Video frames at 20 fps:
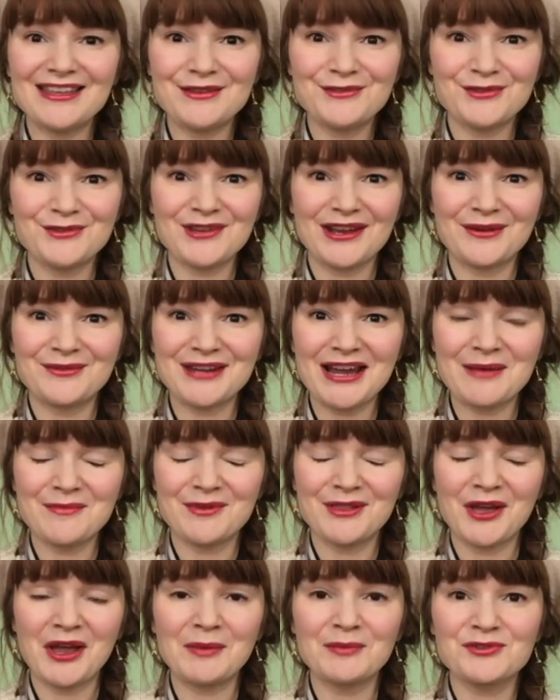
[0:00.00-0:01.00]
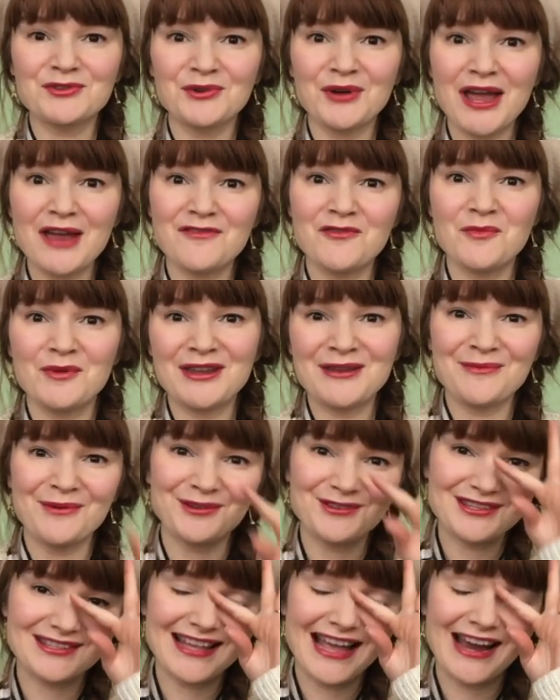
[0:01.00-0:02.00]
YouTube channel down below. I'm sure everybody
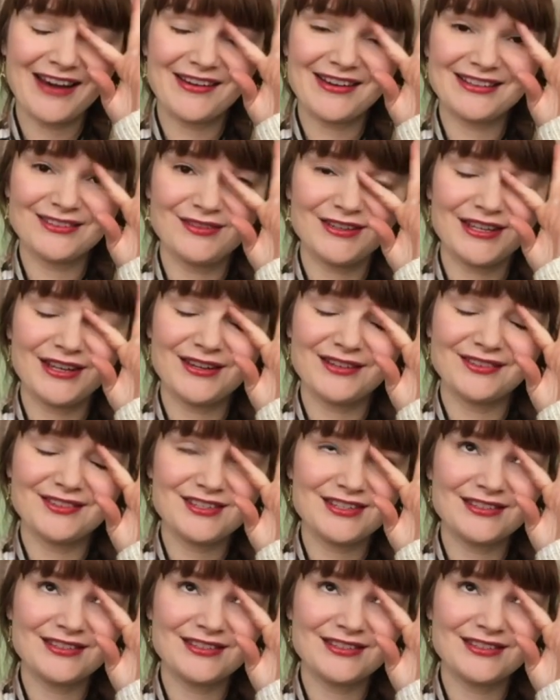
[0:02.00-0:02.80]
watches Harriet's videos.